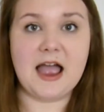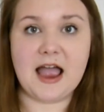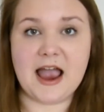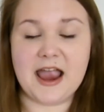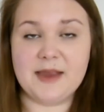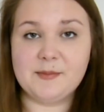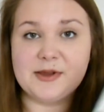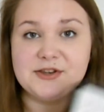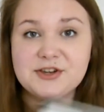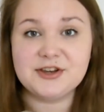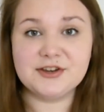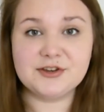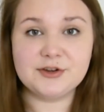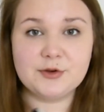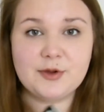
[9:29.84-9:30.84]
I'm actually
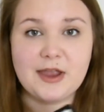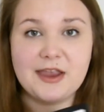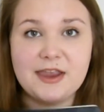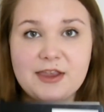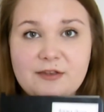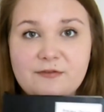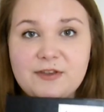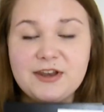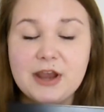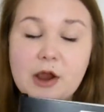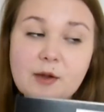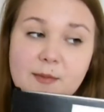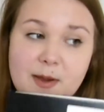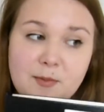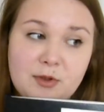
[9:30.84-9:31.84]
going to do a video
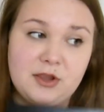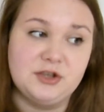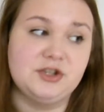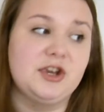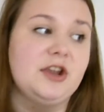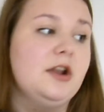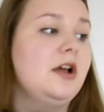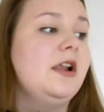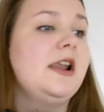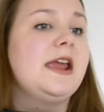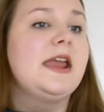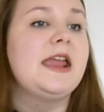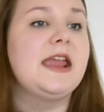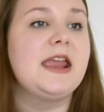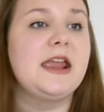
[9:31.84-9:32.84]
on my bullet journal
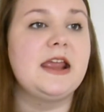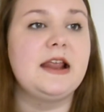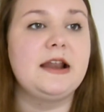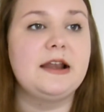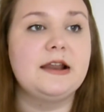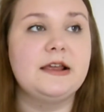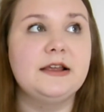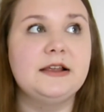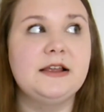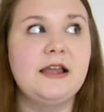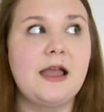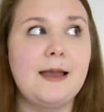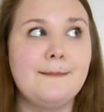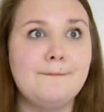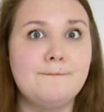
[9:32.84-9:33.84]
in
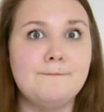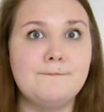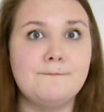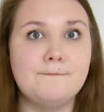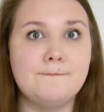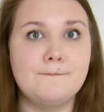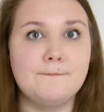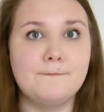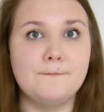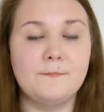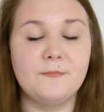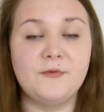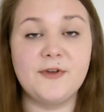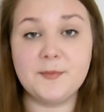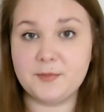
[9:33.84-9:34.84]

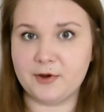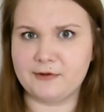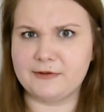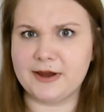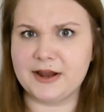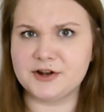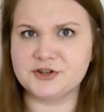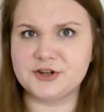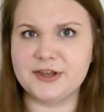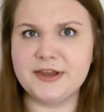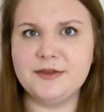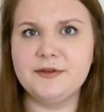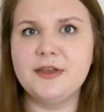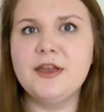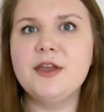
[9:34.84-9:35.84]
February,
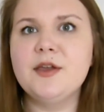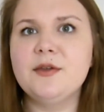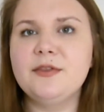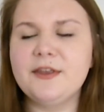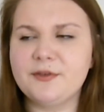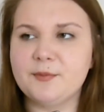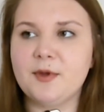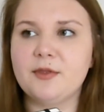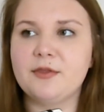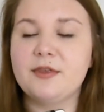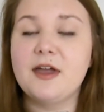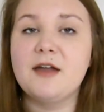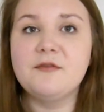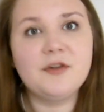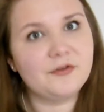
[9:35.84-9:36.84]
actually, this month.
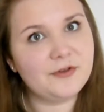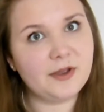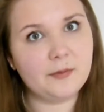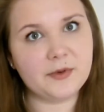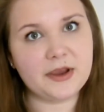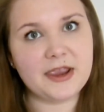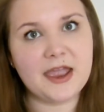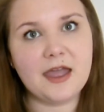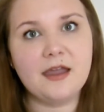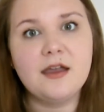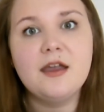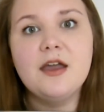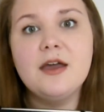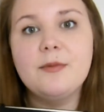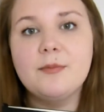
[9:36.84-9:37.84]
I've not filmed it yet,
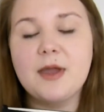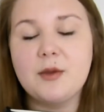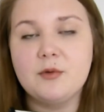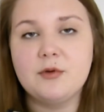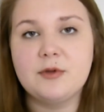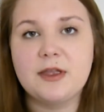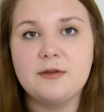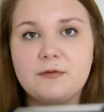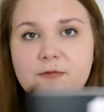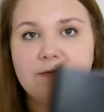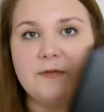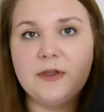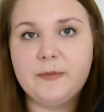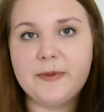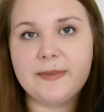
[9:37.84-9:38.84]
but I will get
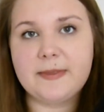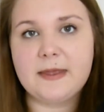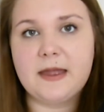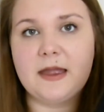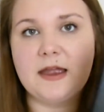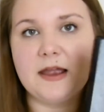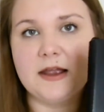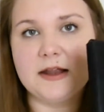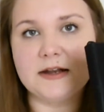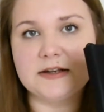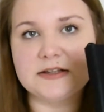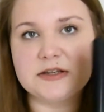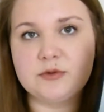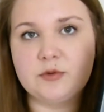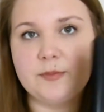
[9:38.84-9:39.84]
filming that,
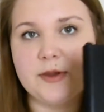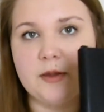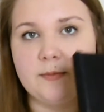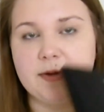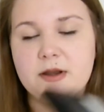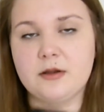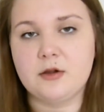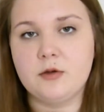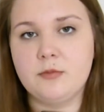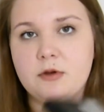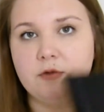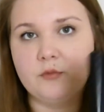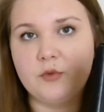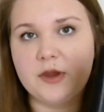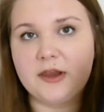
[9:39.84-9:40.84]
and it will be up in a couple
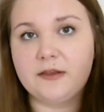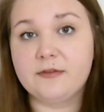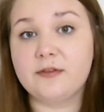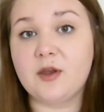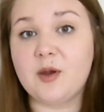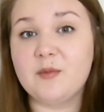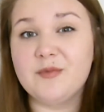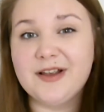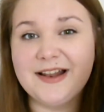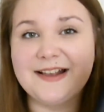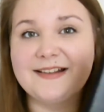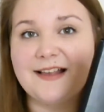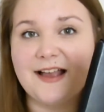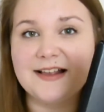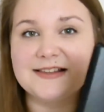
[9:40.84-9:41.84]
of weeks, so I'm really
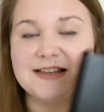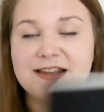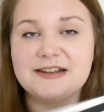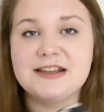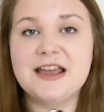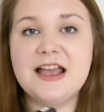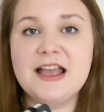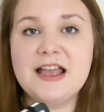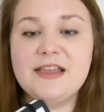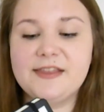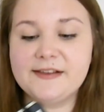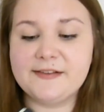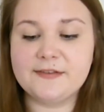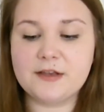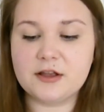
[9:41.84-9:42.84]
excited.
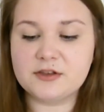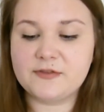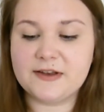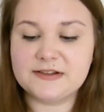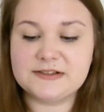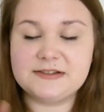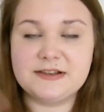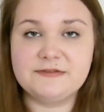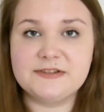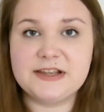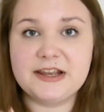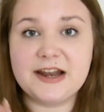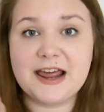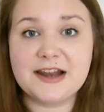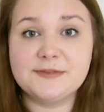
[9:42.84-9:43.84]
This got
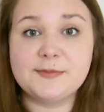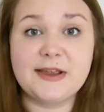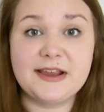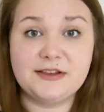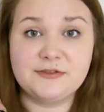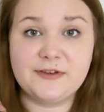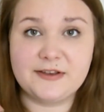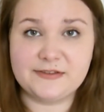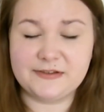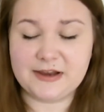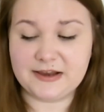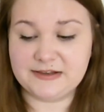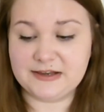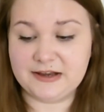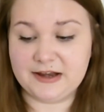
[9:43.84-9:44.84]
2017 and my
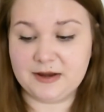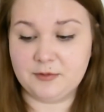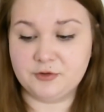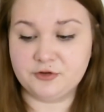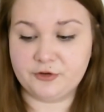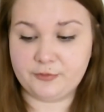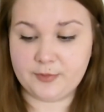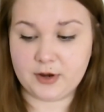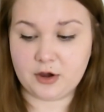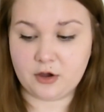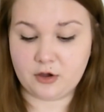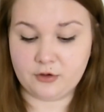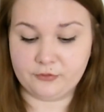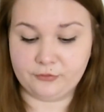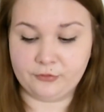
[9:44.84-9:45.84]
2018 in, just
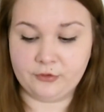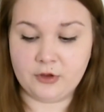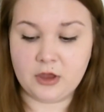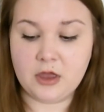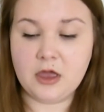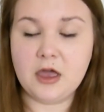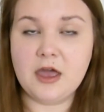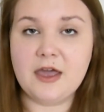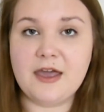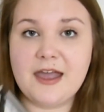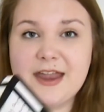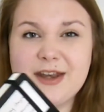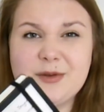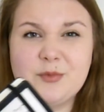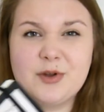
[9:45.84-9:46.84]
because
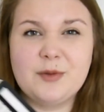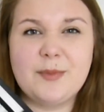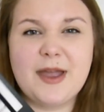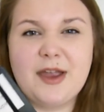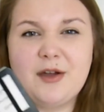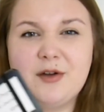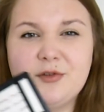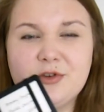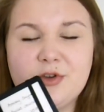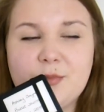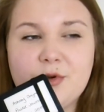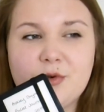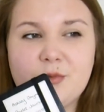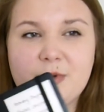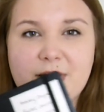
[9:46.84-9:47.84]
I didn't want to buy a whole new
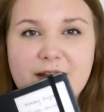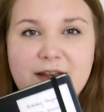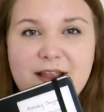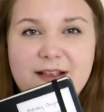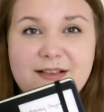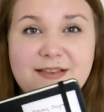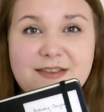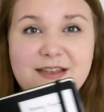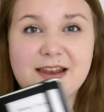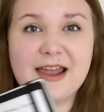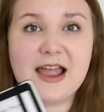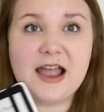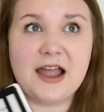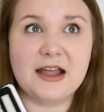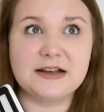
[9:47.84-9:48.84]
book when I still
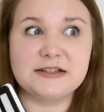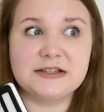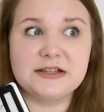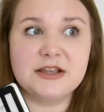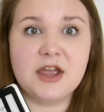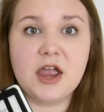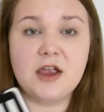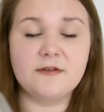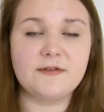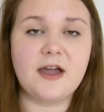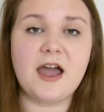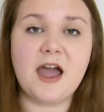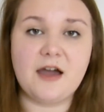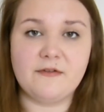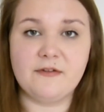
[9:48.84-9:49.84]
had over
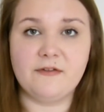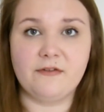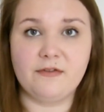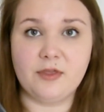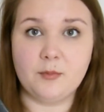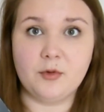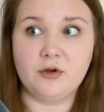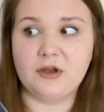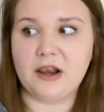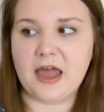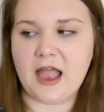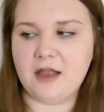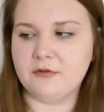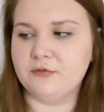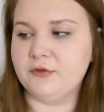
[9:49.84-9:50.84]
half of the book
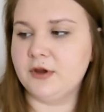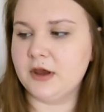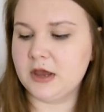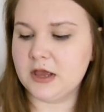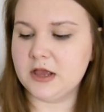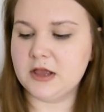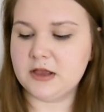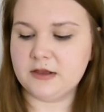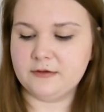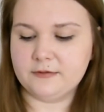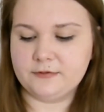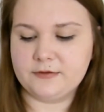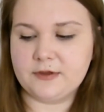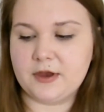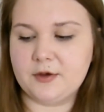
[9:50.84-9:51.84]
left.
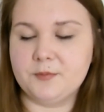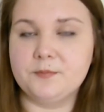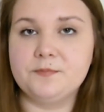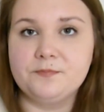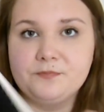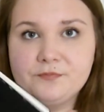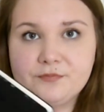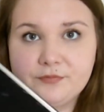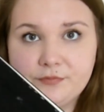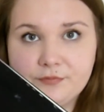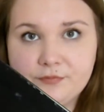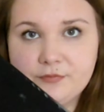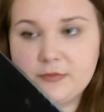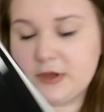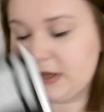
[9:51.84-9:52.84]
So,
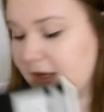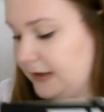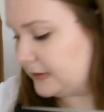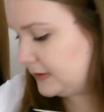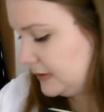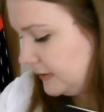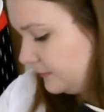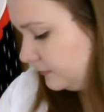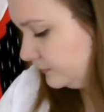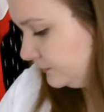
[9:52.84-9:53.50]
yes.